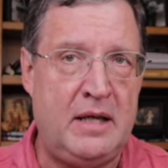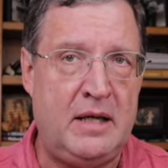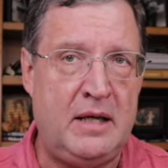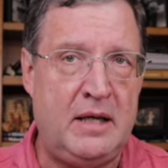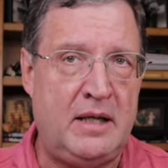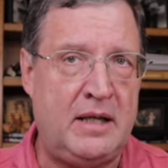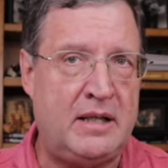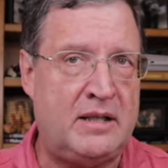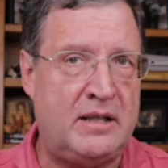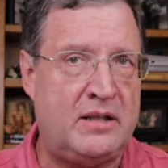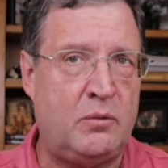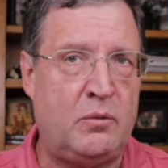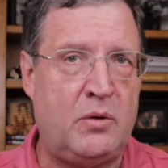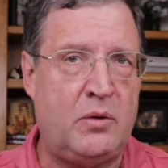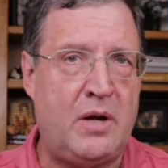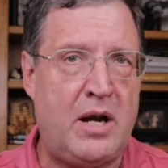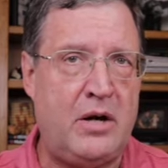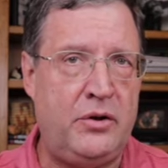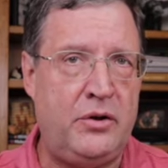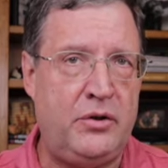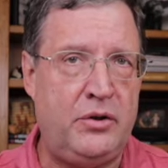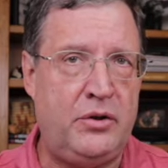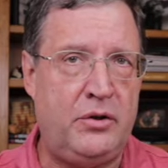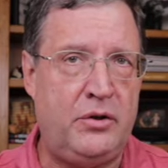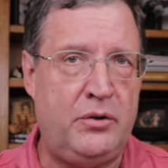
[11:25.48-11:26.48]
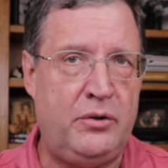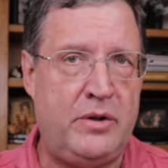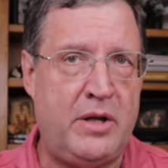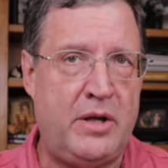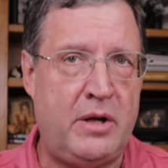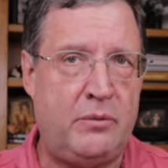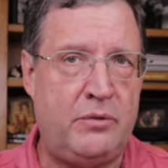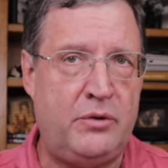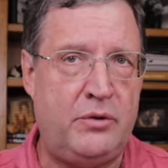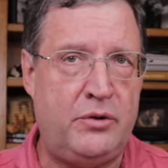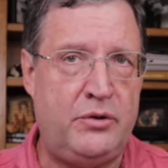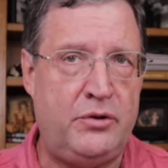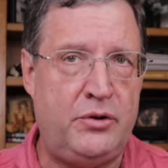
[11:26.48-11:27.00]
And I said, well, how are you going to do that
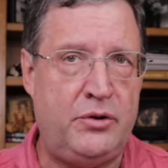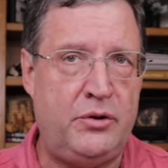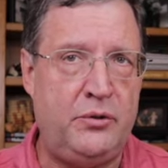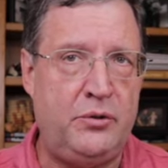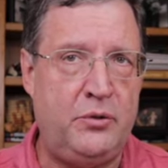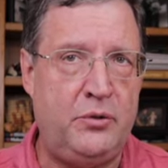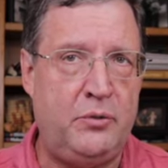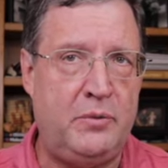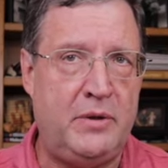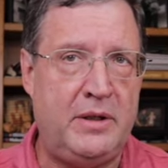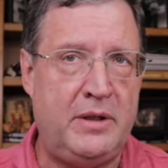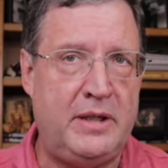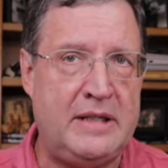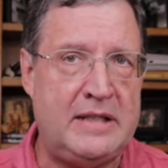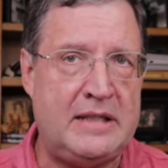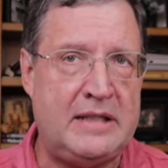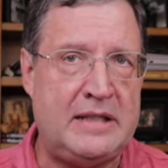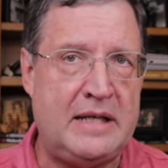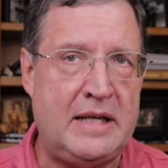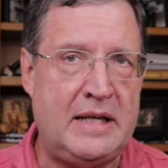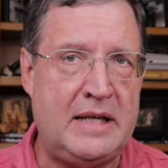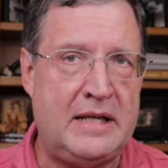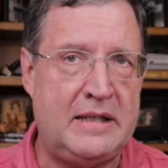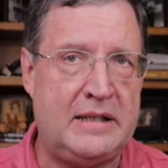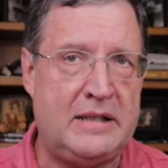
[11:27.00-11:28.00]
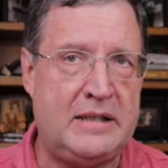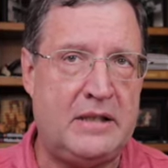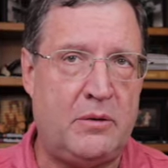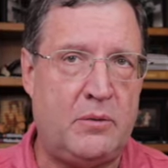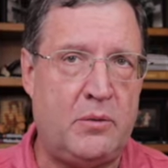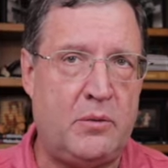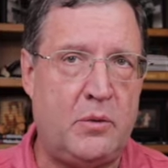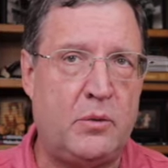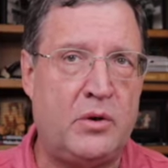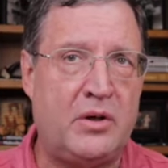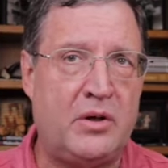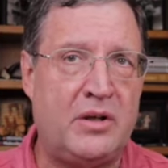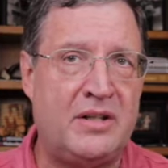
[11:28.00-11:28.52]
with the tube? And he says, well,
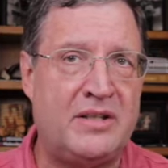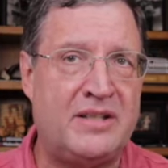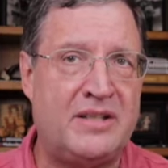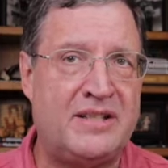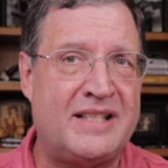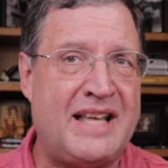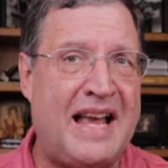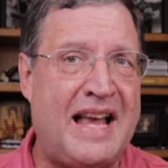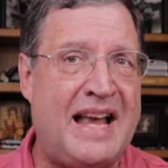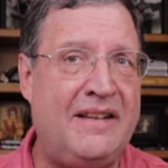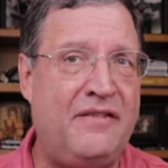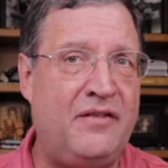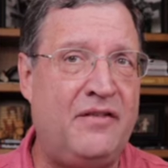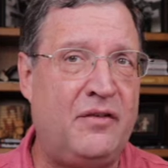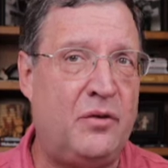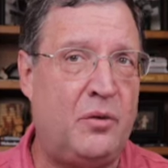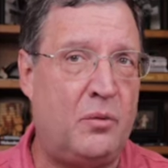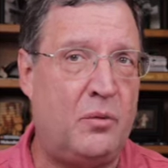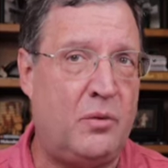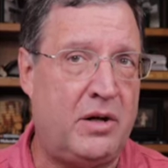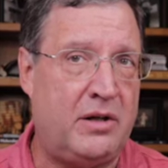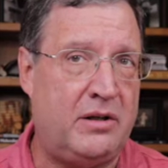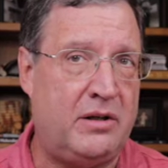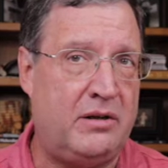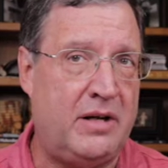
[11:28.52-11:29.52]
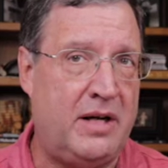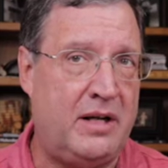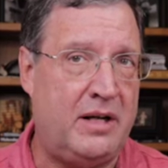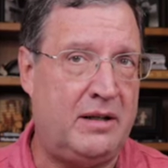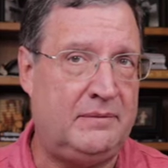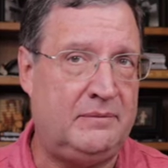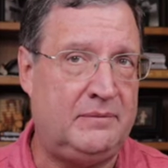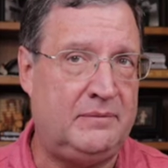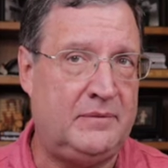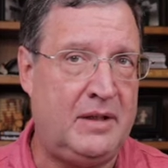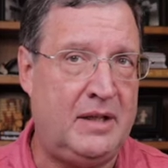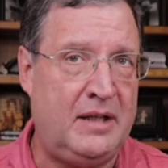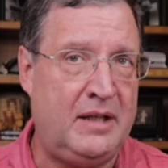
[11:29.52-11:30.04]
we're going to siphon the water
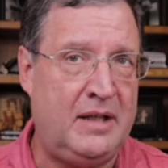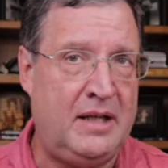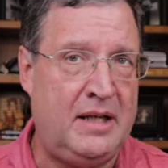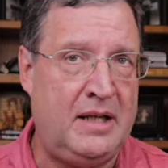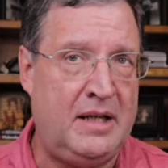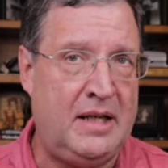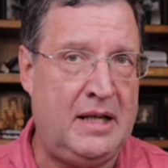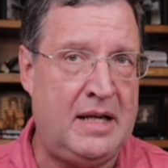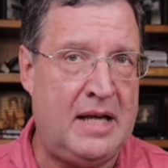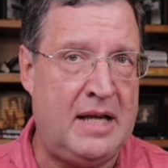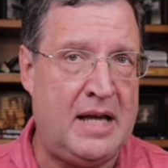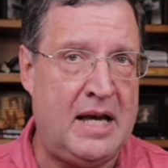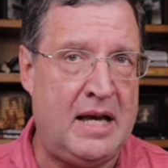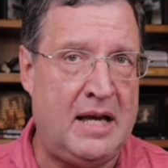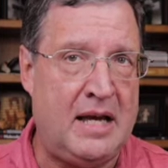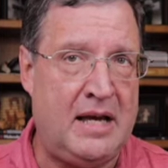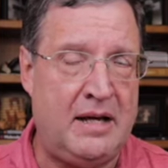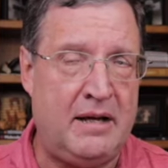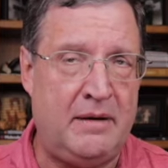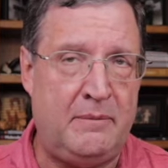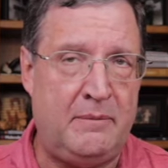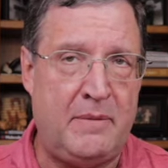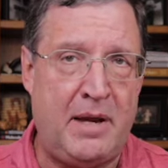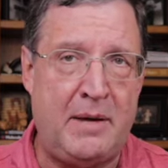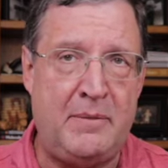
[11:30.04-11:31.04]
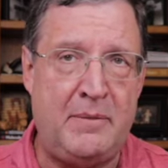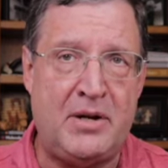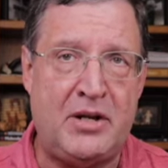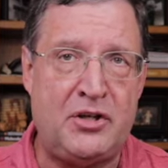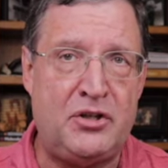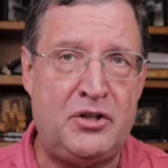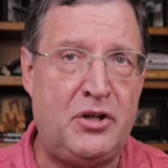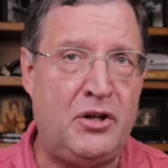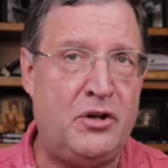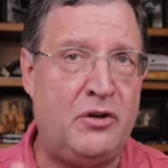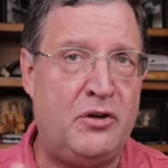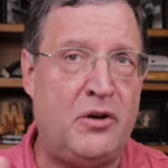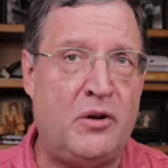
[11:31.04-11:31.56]
out. Maybe I
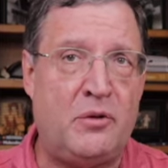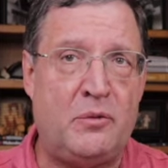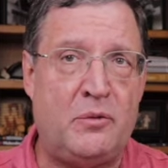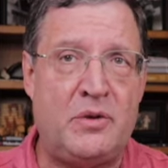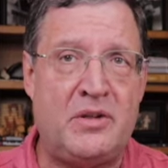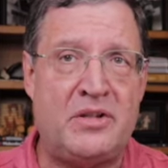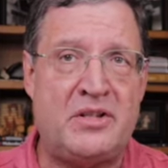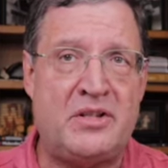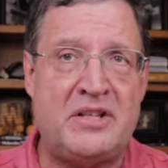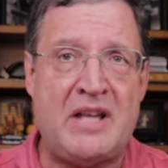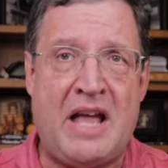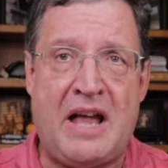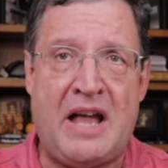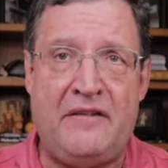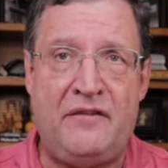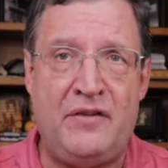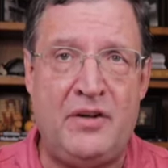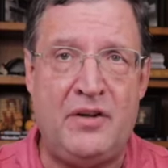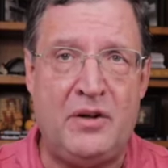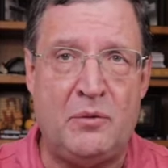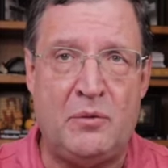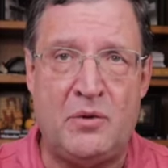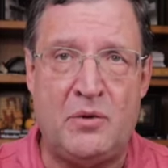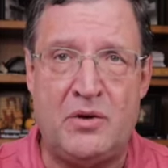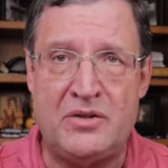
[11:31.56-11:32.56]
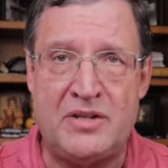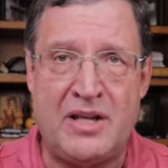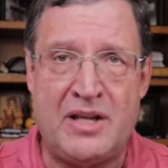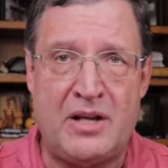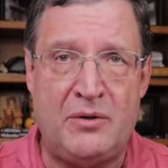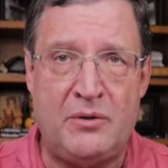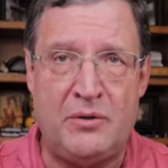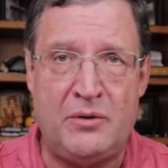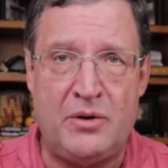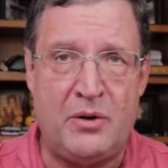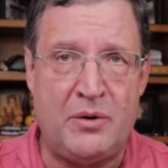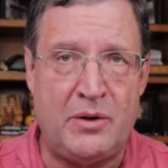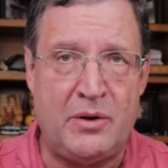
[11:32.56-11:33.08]
should have known what siphoning was. I
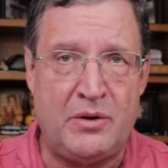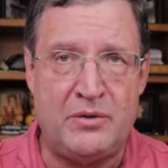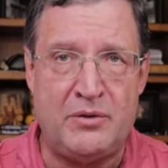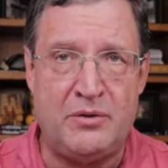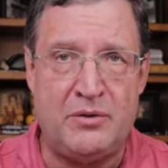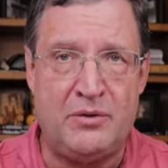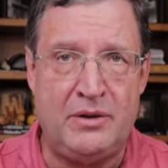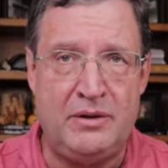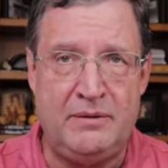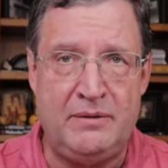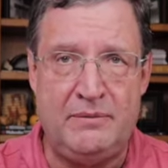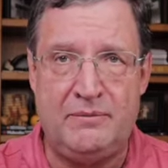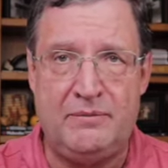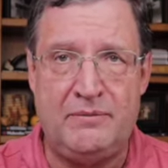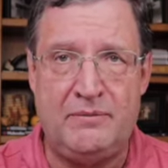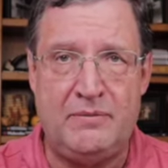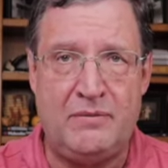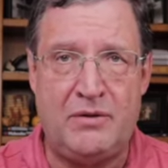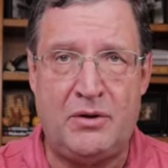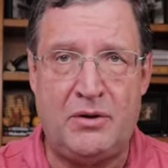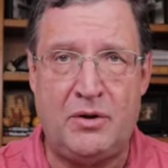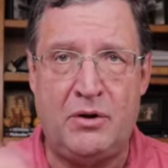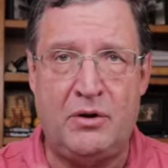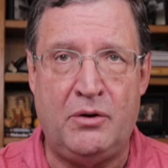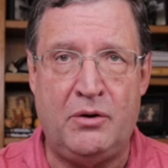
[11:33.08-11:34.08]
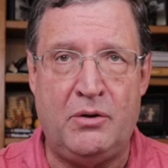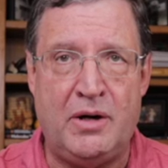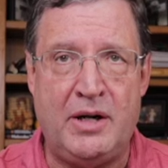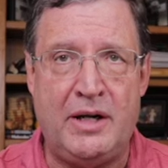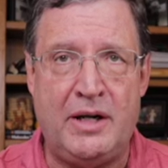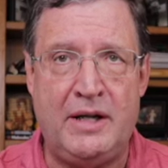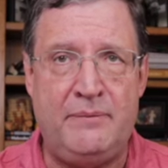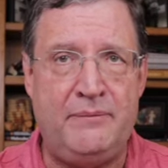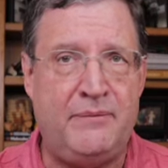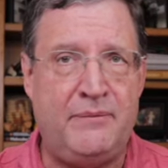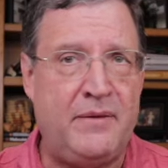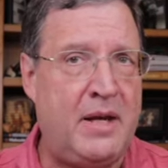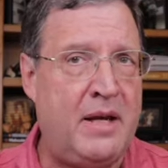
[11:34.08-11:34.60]
don't know. I was only 3rd
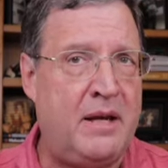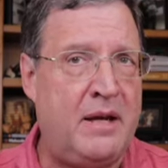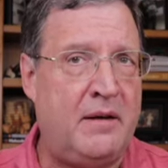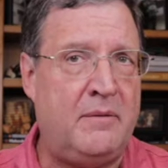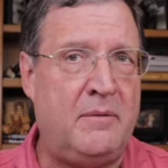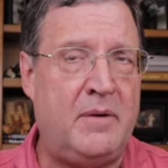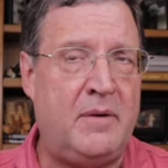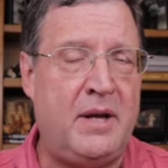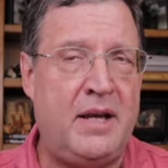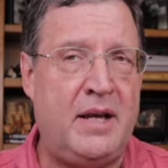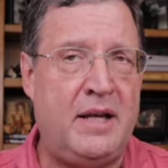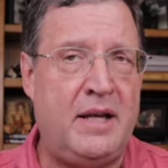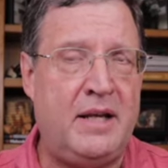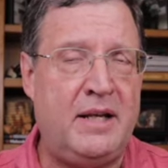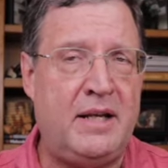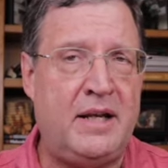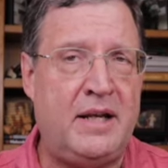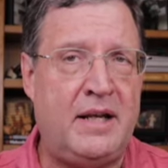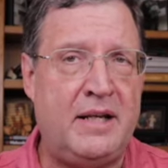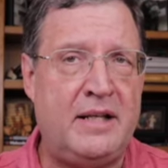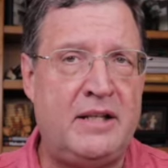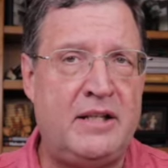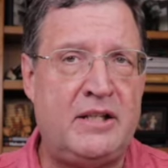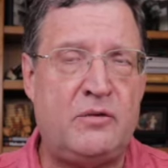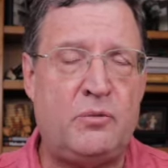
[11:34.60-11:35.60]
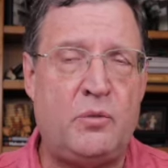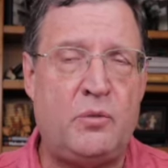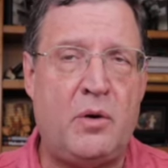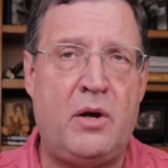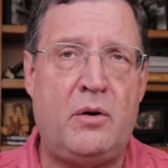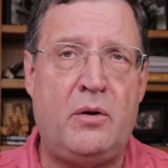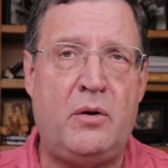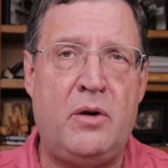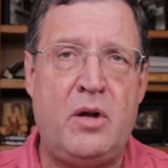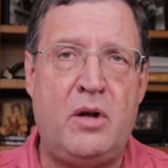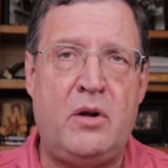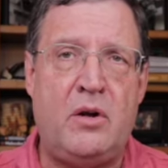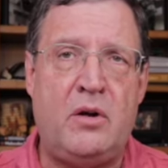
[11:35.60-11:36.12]
grade. And he says,
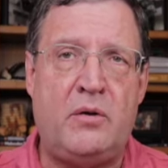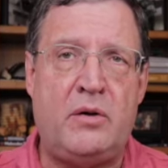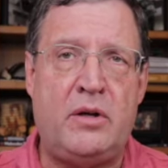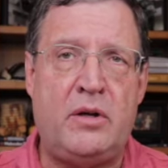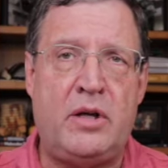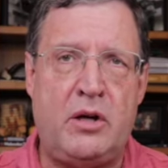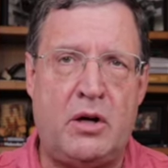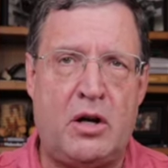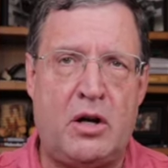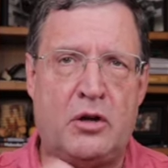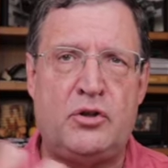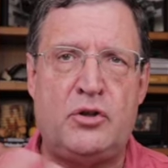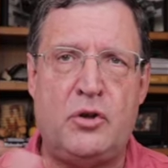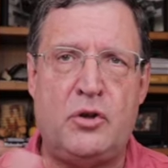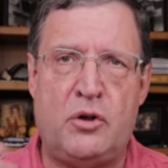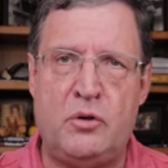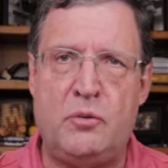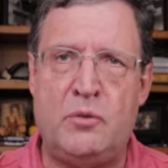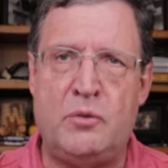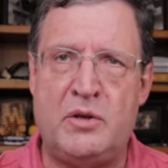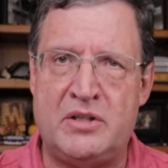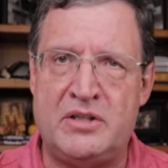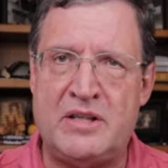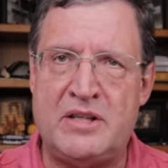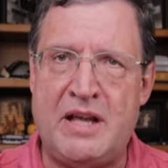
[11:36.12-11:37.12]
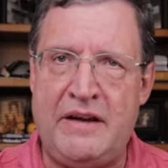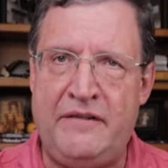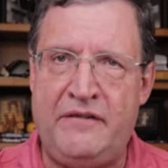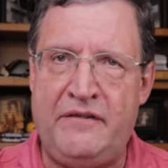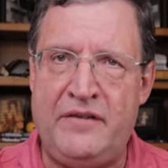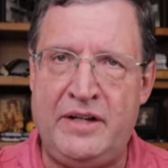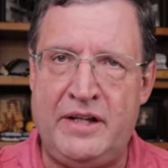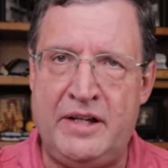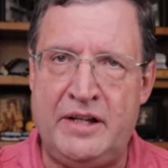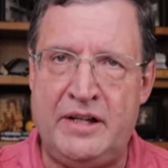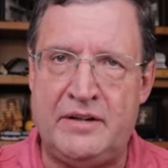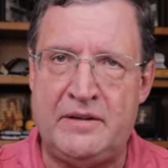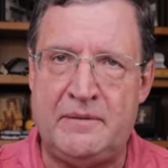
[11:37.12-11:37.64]
well, here, I'll show you what
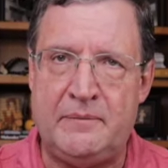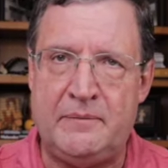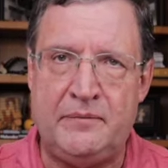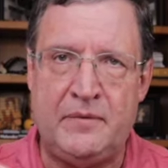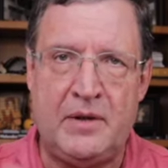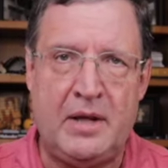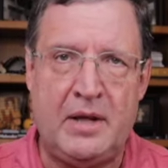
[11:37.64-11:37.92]
siphoning is.